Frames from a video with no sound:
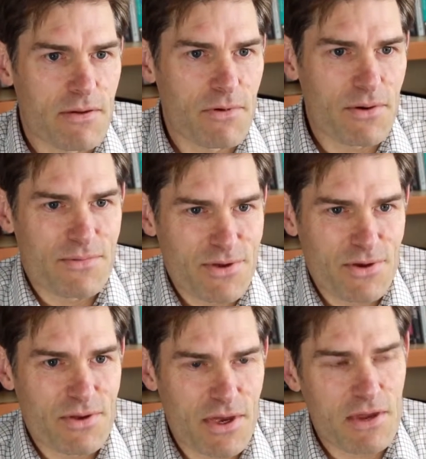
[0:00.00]
Well,
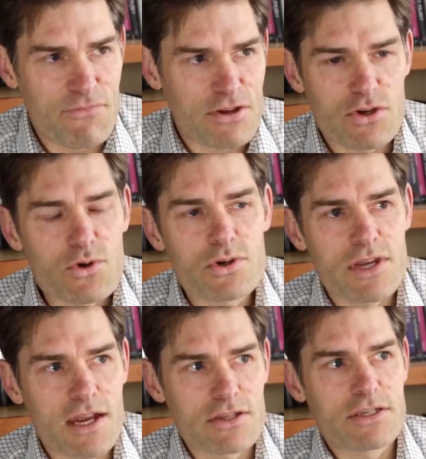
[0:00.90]
in fact, we
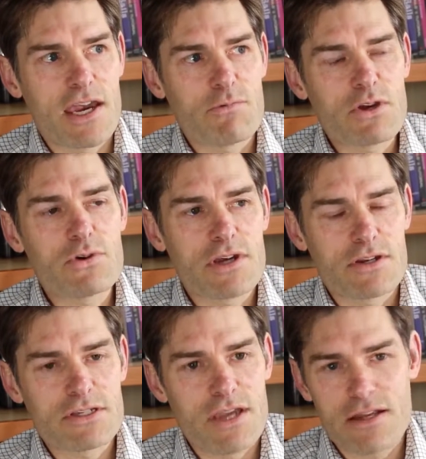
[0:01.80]
couldn't
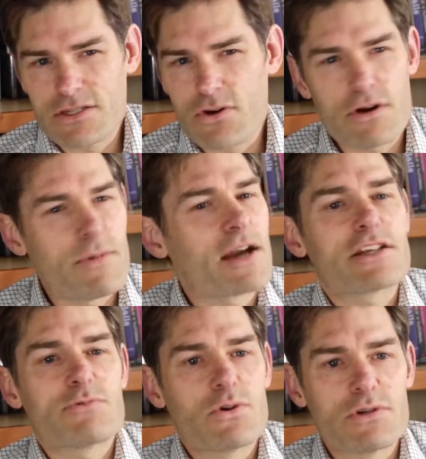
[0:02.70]
understand stock
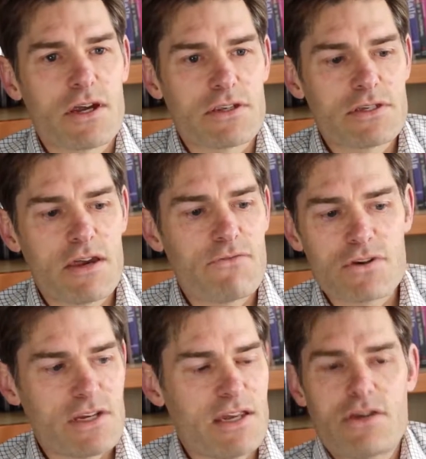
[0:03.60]
markets. We couldn't understand
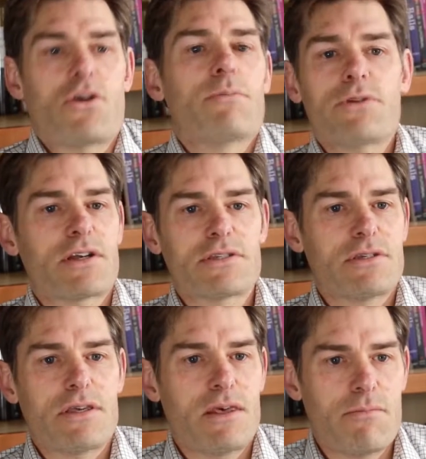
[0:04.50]
virtually any
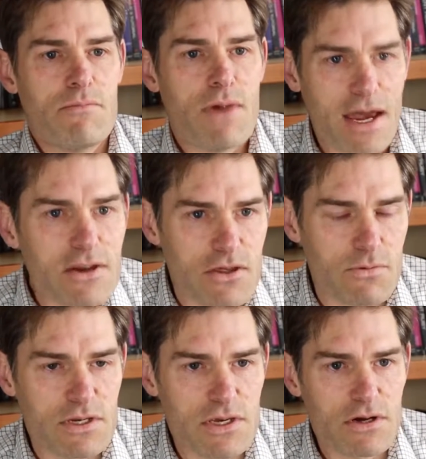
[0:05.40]
complex matter
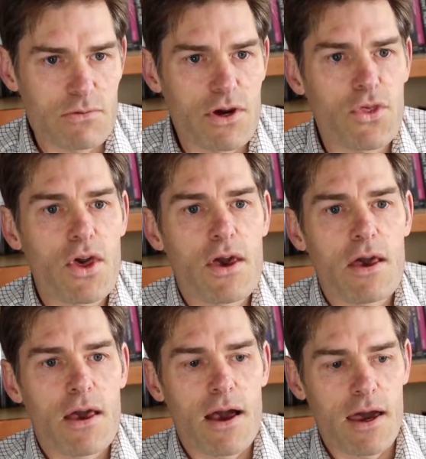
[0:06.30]
that we deal with
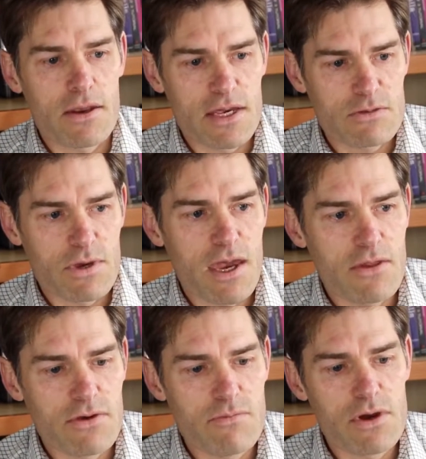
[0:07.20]
unless we
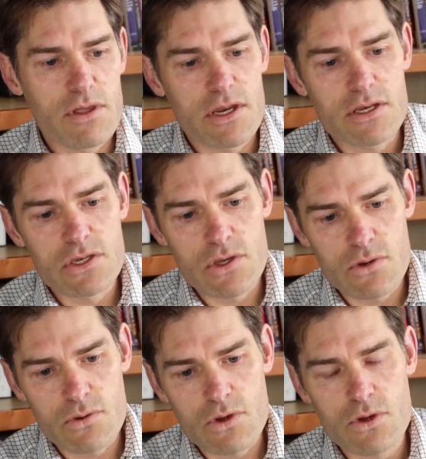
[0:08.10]
had the ability
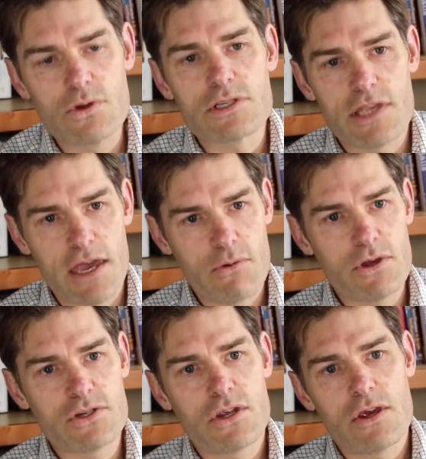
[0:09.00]
to use
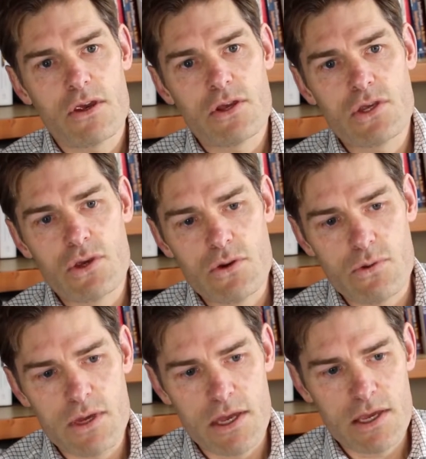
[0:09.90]
language
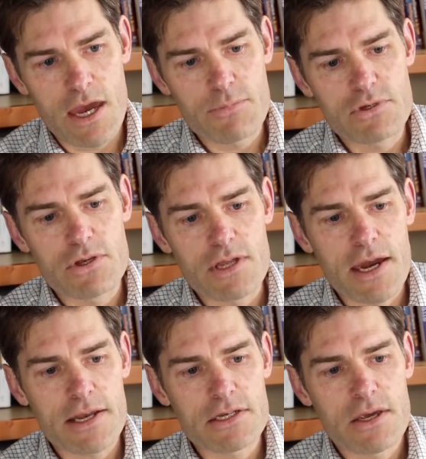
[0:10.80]
to
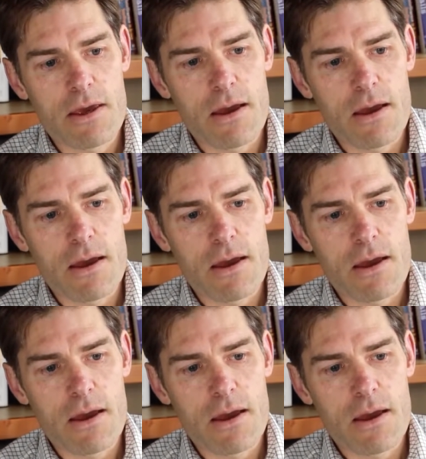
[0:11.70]
encapsulate